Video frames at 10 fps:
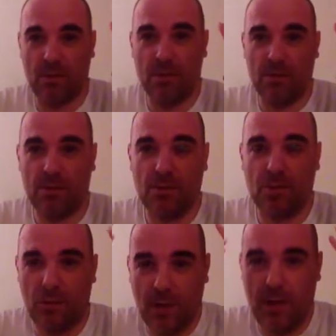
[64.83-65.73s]

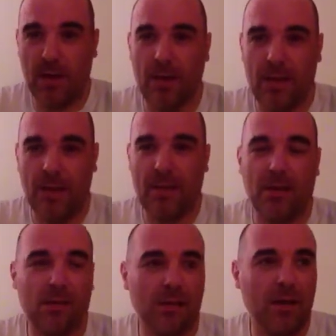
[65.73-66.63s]
strong hair, like
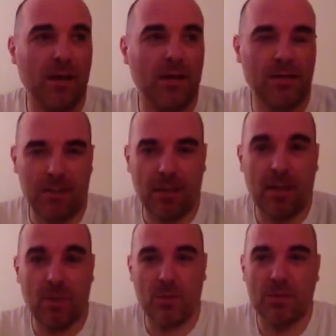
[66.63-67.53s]
younger guy,
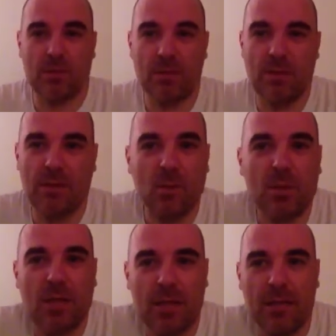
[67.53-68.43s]
that was, he
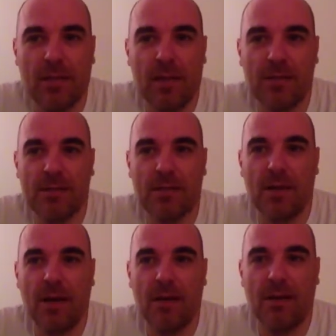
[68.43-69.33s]
was like the nicest
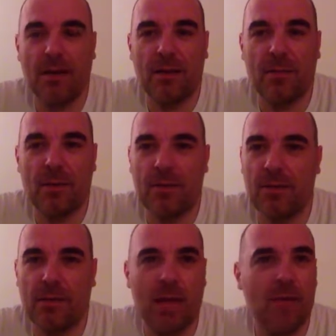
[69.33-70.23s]
guy there. But
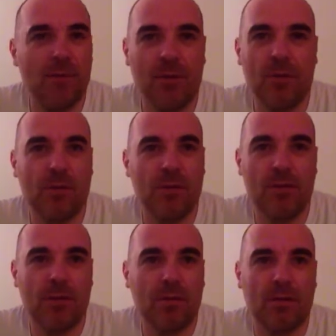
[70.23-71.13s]
never you,
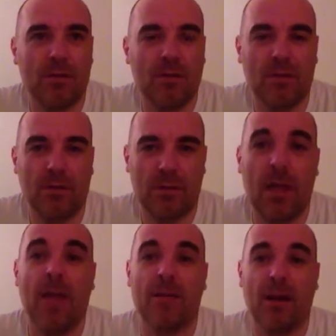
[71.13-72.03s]

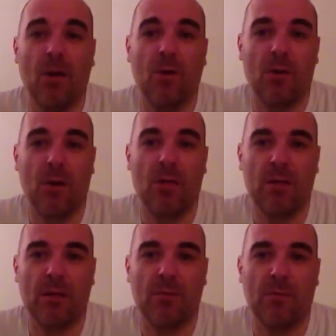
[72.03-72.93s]
that how all
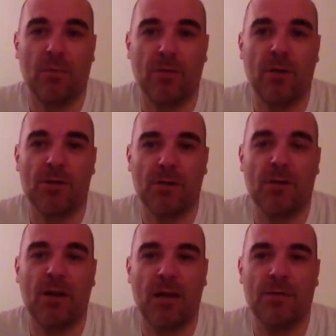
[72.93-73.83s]
the professional
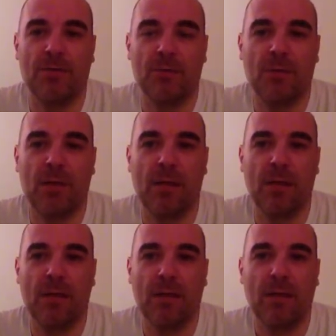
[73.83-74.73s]
guys should be,
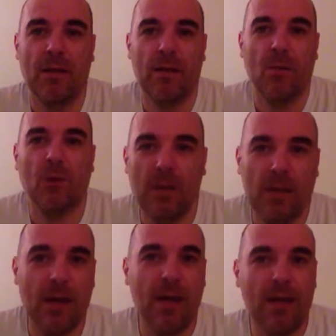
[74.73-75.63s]
like really
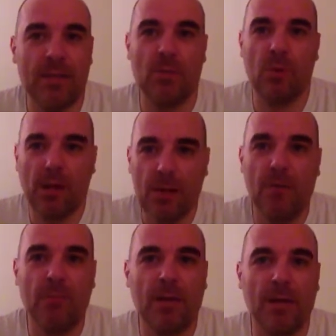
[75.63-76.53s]
nice,
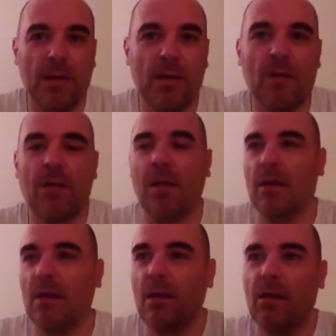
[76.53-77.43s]
welcoming, and not
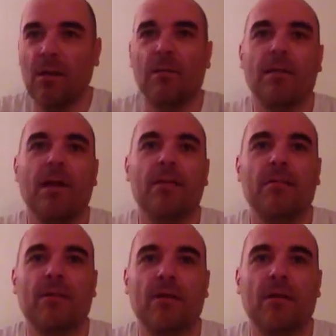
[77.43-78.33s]
like that